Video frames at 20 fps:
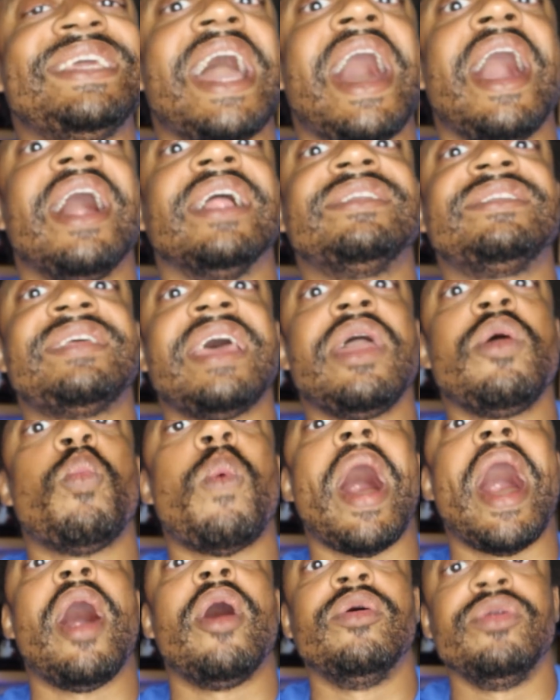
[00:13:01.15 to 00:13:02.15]
Deontay
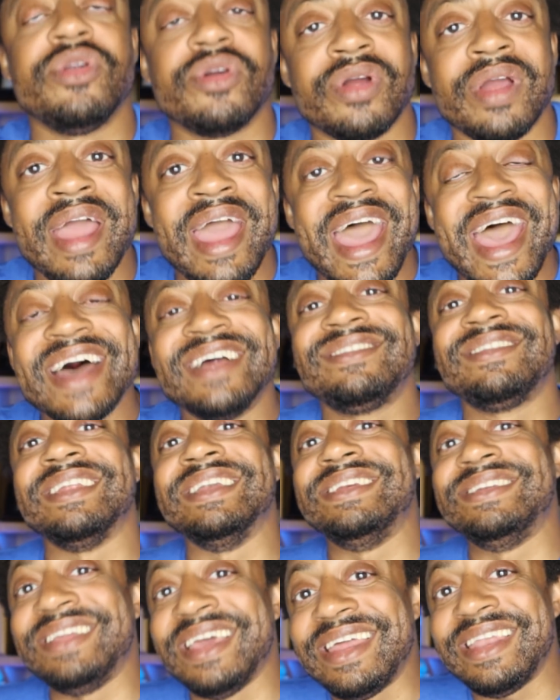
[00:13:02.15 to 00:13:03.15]
Wilder has a
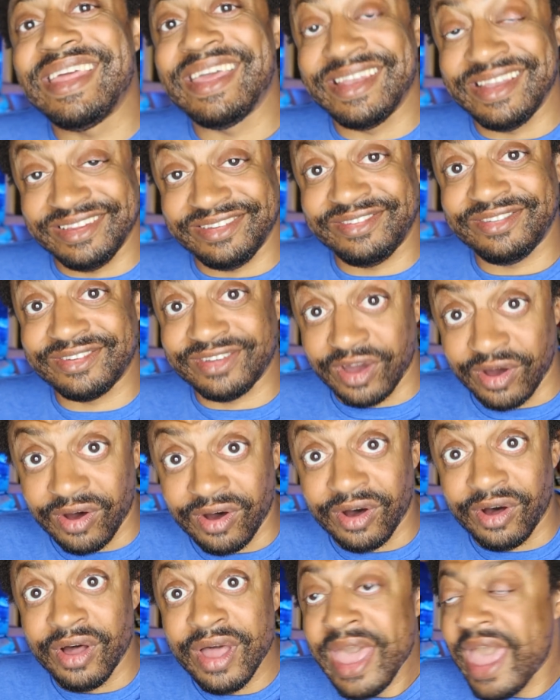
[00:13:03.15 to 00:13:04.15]
dent in his
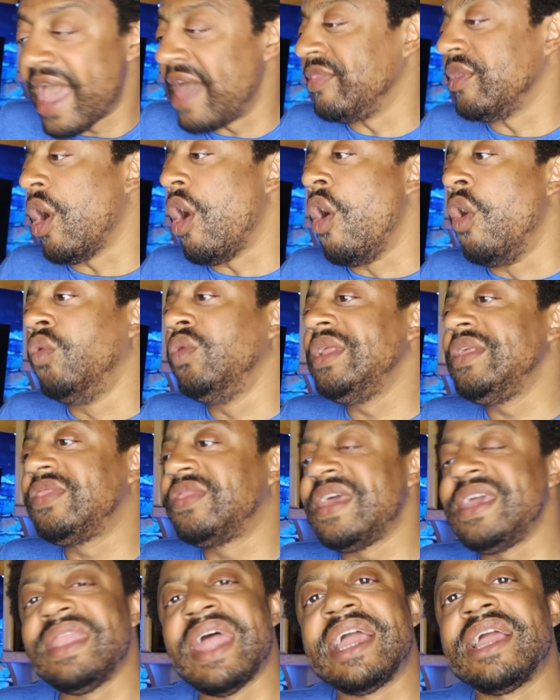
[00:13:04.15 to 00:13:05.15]
skull, and the only
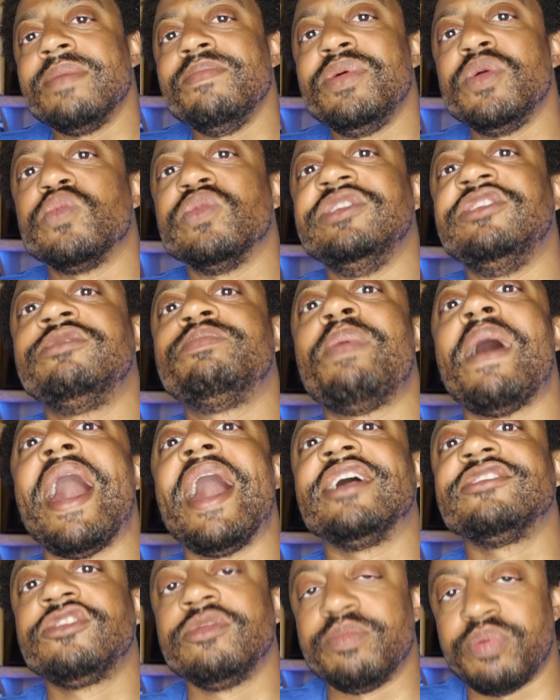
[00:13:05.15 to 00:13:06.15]
thing that can be
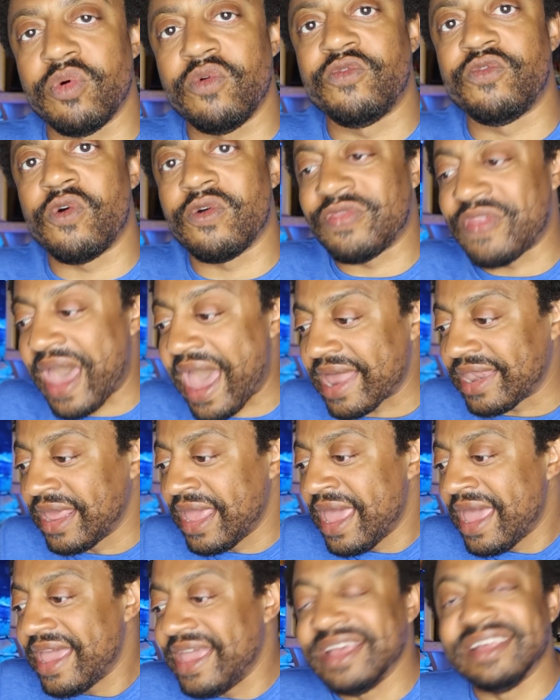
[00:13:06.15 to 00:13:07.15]
responsible for that
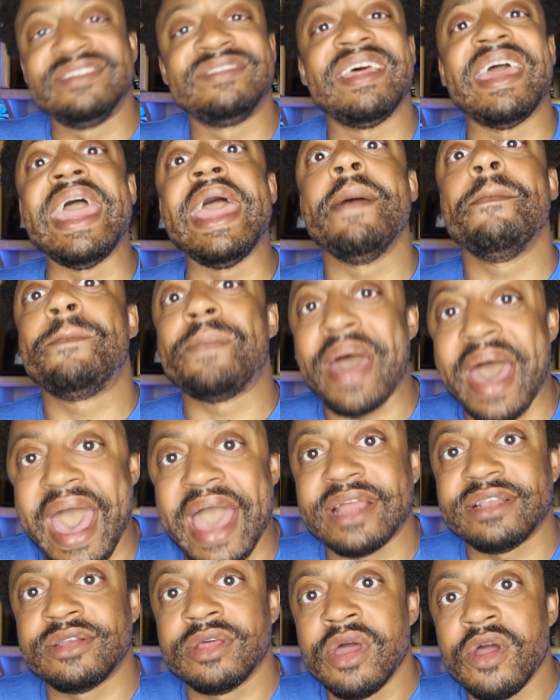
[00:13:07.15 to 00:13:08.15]
is
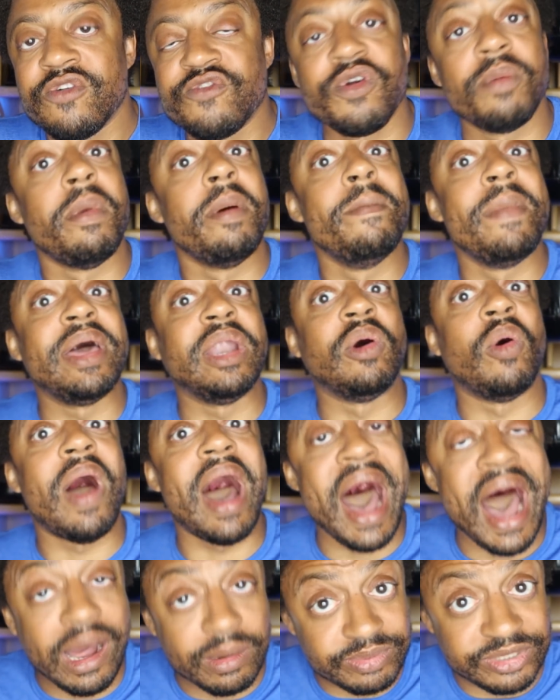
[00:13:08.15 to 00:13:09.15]
impact from a metal
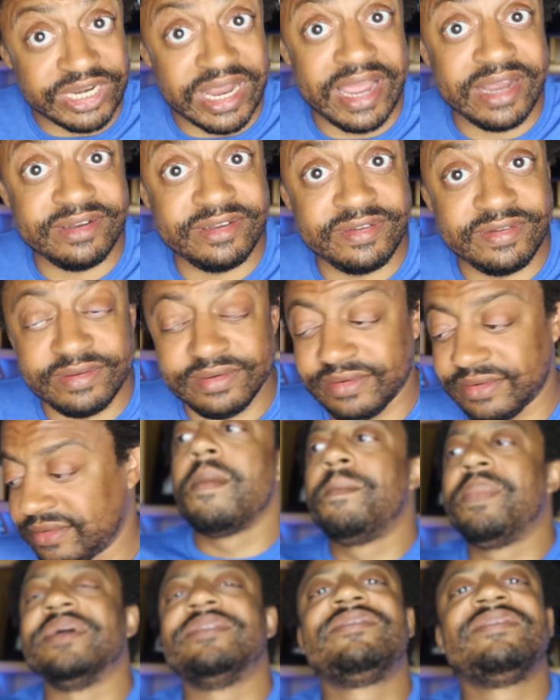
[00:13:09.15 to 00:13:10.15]
object.
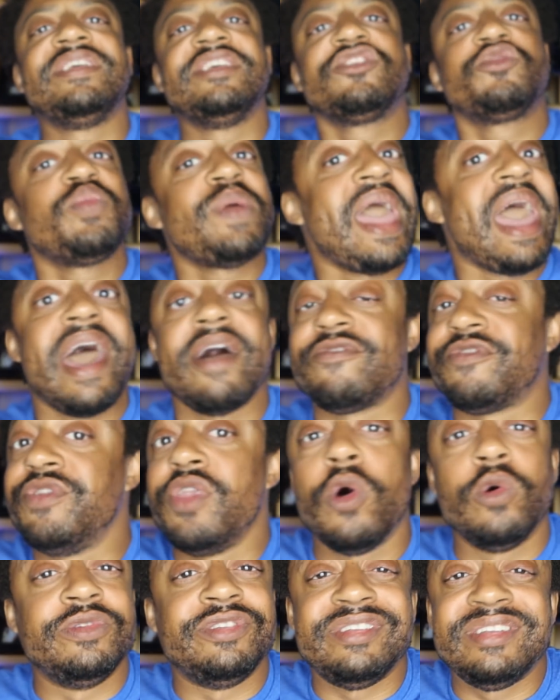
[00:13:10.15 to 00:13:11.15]
But since we have
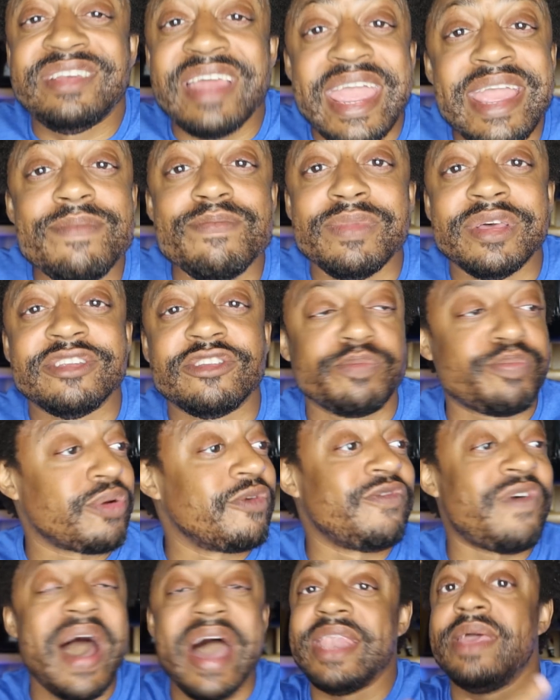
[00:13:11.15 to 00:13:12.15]
no statements
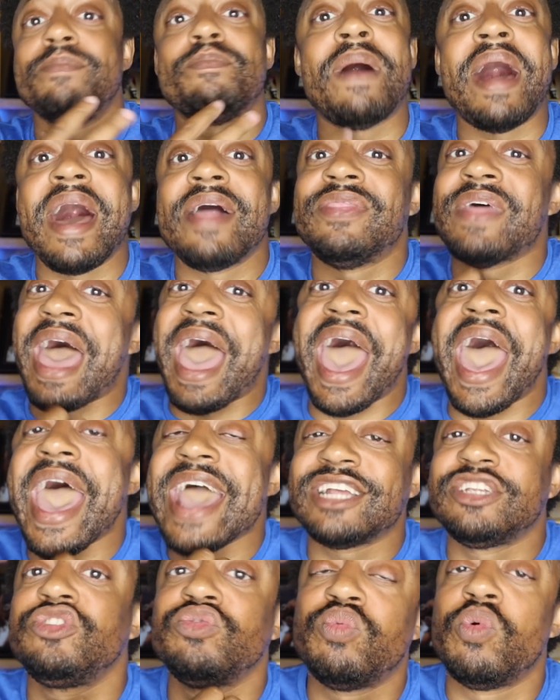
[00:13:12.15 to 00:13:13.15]
provided by the
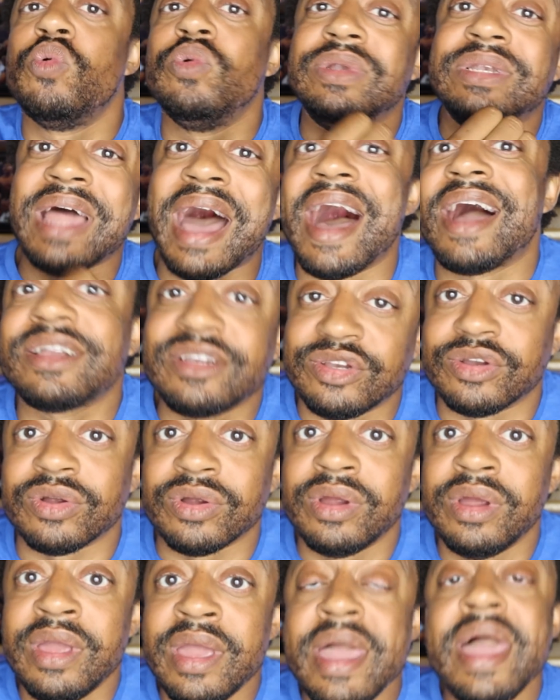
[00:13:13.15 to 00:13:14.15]
actual
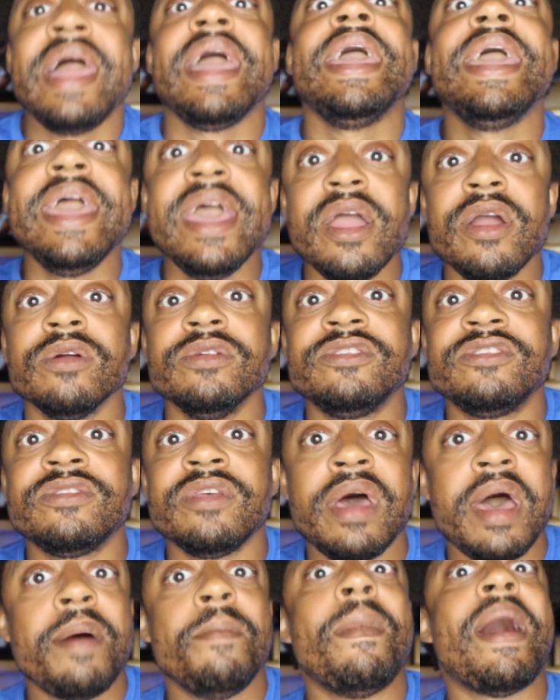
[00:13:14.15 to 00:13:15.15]
doctor,
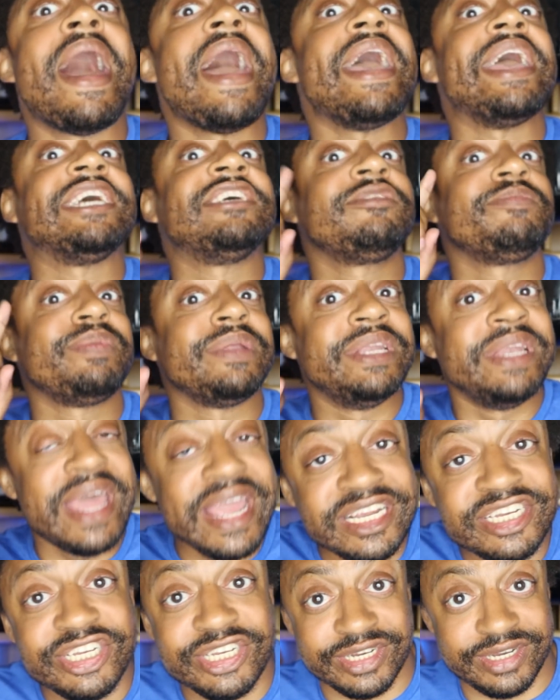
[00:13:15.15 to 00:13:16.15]
here's my
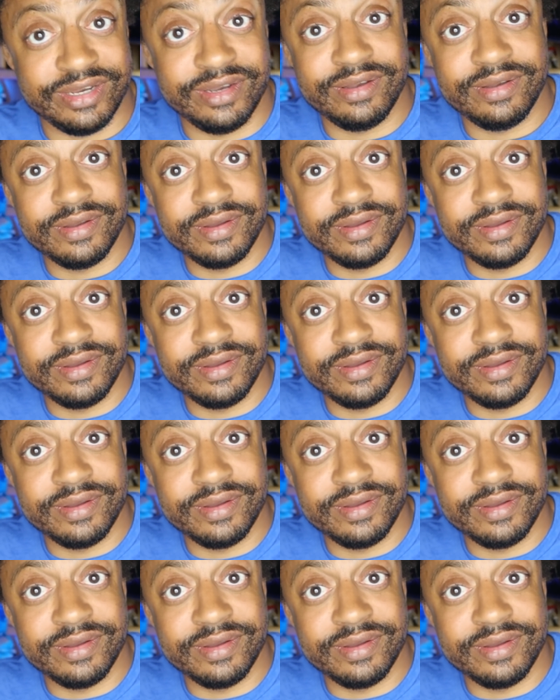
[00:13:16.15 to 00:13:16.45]
explanation.